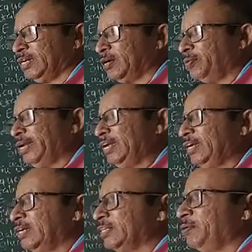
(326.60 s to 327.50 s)

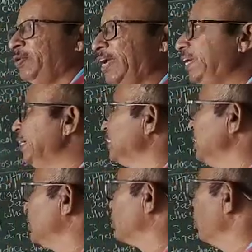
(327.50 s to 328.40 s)
Covering the various
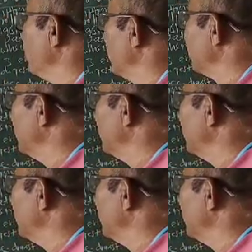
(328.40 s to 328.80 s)
cistron,